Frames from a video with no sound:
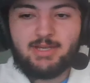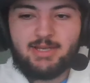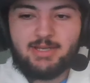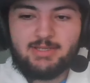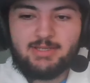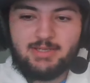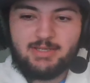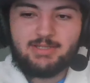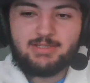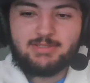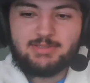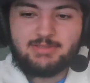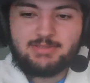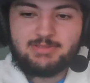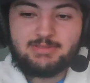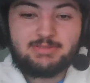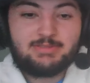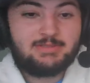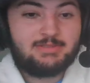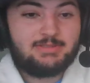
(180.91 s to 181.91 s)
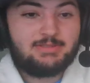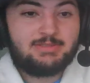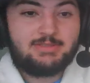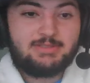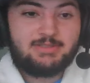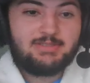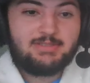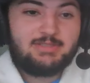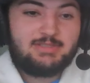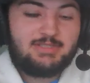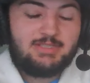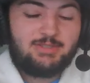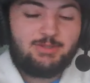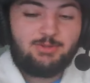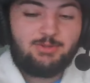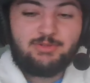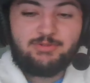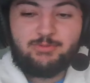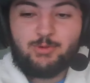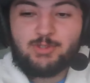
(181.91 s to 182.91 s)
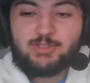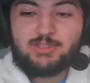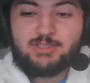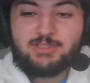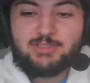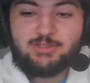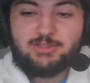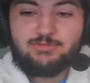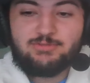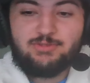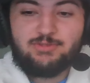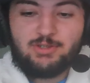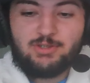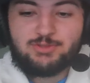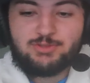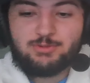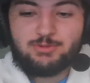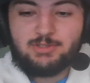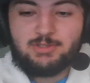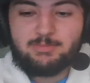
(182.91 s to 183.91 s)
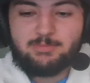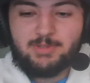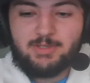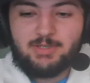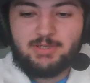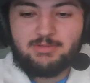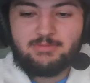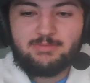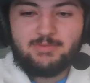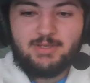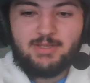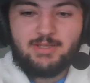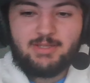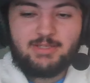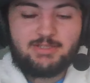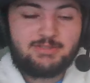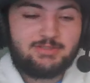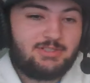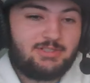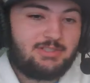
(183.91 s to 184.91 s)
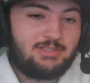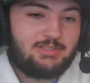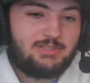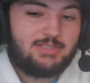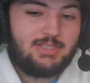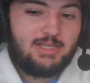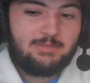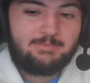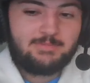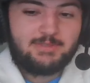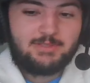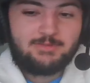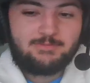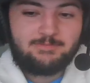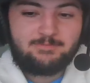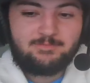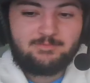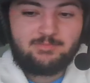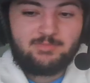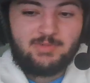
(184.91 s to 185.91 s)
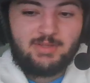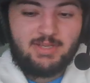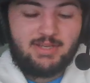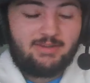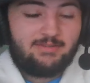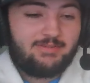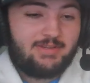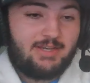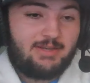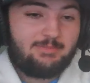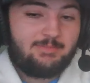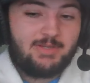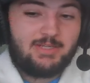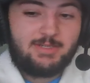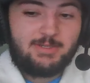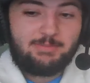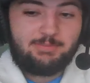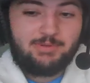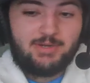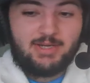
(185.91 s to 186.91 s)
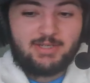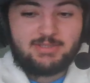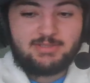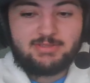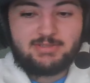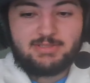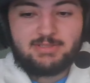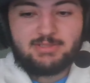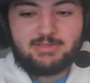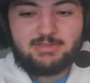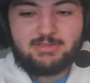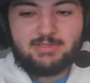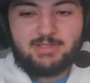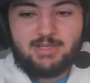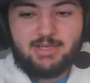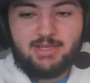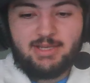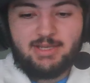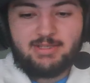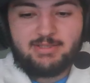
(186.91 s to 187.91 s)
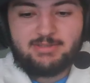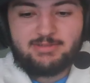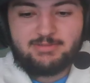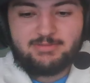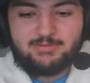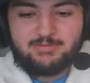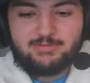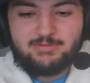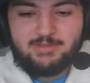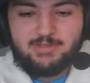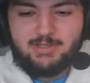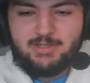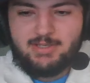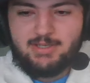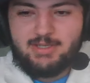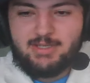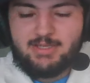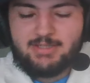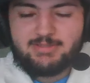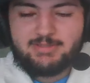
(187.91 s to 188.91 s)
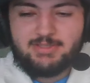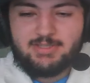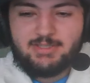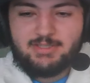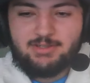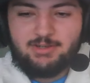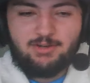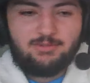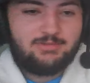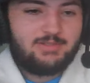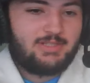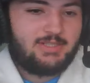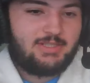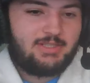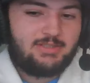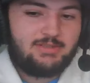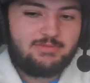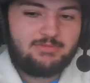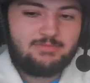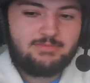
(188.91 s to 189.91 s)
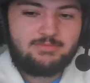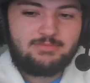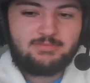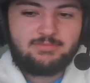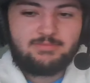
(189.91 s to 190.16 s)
and I do unfortunately do fall short, but this third attempt, I've gotten better at practicing, and it's a overheat.